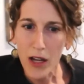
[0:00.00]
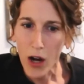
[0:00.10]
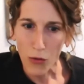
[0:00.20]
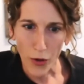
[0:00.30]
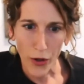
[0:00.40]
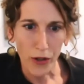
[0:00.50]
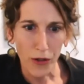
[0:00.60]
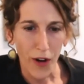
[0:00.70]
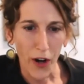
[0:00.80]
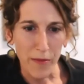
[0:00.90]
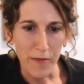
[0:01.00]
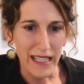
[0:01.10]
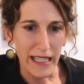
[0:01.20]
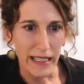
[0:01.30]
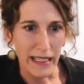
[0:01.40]
rural farm
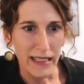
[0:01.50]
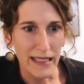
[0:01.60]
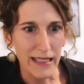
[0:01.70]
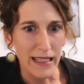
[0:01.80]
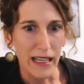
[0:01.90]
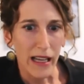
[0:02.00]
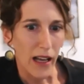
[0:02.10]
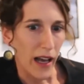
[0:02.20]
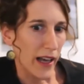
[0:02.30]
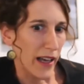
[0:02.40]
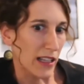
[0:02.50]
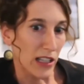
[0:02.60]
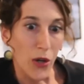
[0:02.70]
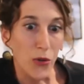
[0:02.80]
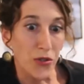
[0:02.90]
scenes,
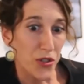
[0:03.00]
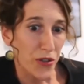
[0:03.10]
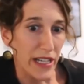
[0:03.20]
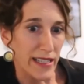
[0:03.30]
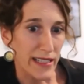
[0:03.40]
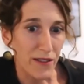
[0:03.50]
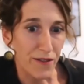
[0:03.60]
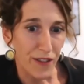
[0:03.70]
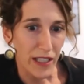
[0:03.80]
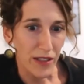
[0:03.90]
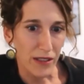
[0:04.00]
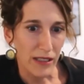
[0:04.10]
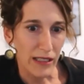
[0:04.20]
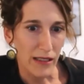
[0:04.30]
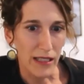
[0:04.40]
lone trees in a field.
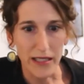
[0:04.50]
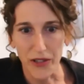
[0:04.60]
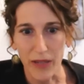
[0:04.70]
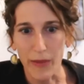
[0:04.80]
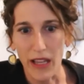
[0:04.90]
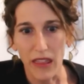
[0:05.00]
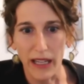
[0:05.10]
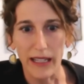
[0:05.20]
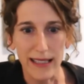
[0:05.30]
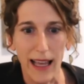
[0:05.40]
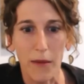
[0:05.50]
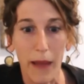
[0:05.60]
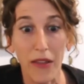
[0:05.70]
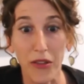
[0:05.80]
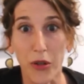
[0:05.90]
These are some of the things that
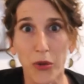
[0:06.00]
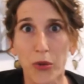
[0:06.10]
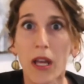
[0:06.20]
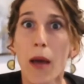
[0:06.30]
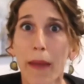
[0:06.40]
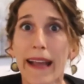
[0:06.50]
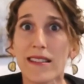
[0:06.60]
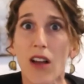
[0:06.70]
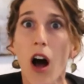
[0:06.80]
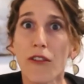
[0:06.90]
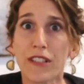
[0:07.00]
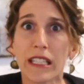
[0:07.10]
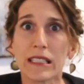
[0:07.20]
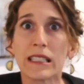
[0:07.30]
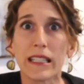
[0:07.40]
Matthew paints
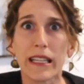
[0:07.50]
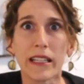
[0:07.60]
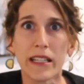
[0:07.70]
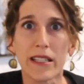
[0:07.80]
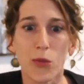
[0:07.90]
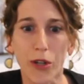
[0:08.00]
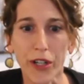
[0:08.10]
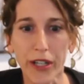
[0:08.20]
often in his work.